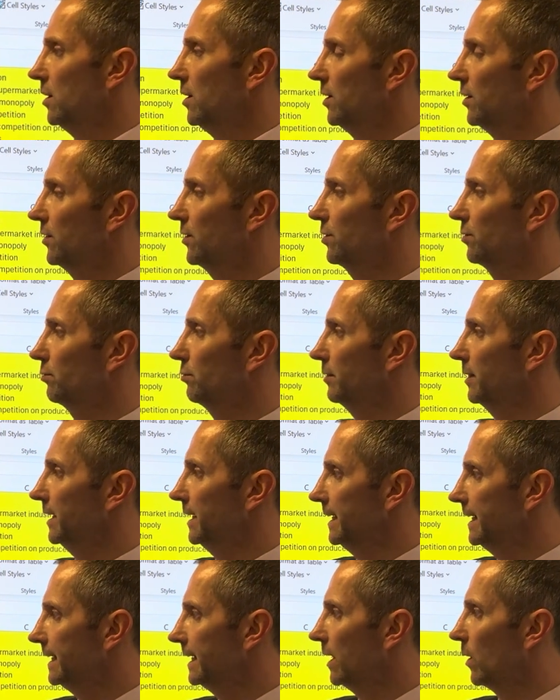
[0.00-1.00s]

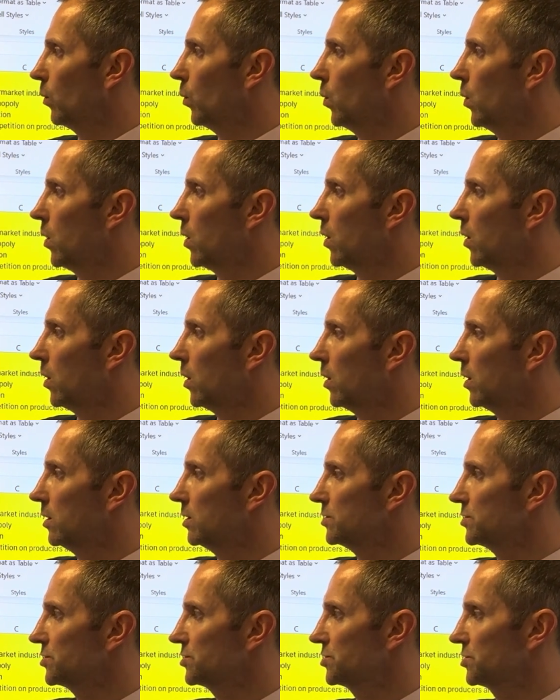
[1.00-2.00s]
three
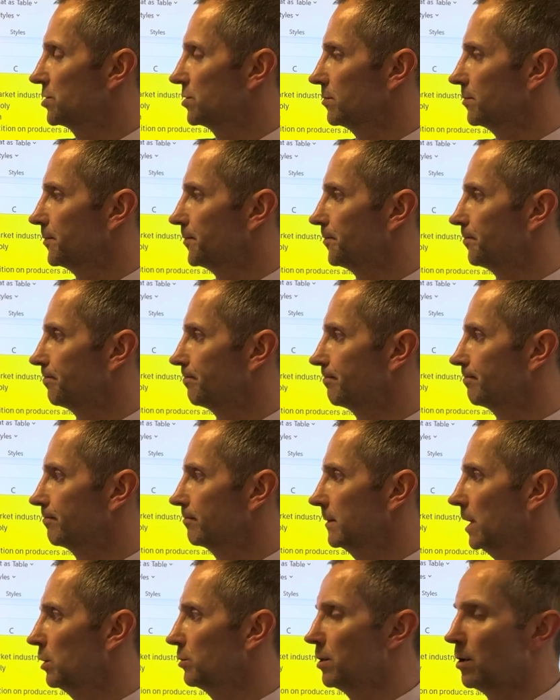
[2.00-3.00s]
was,
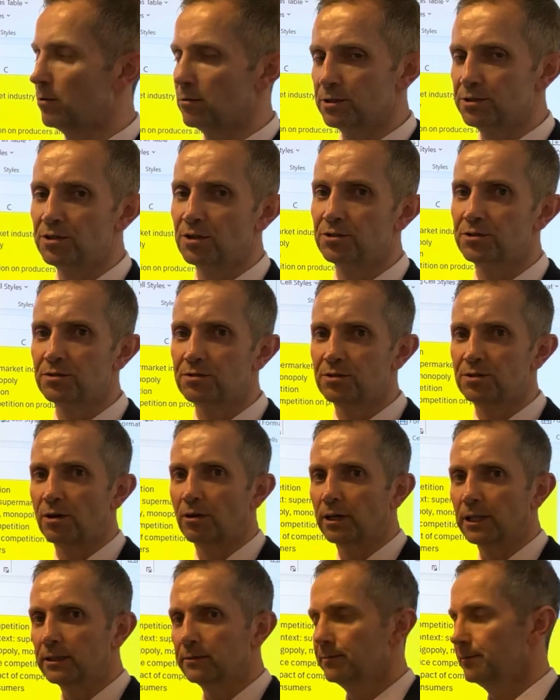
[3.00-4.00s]
oh no, it doesn't,
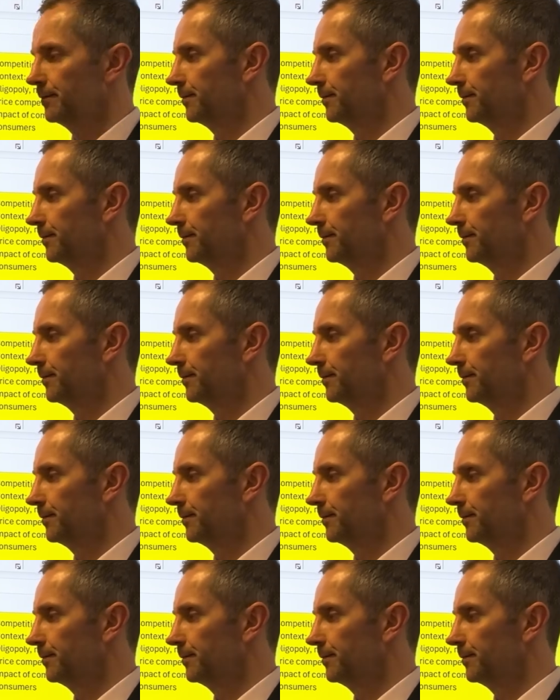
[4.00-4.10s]
sorry.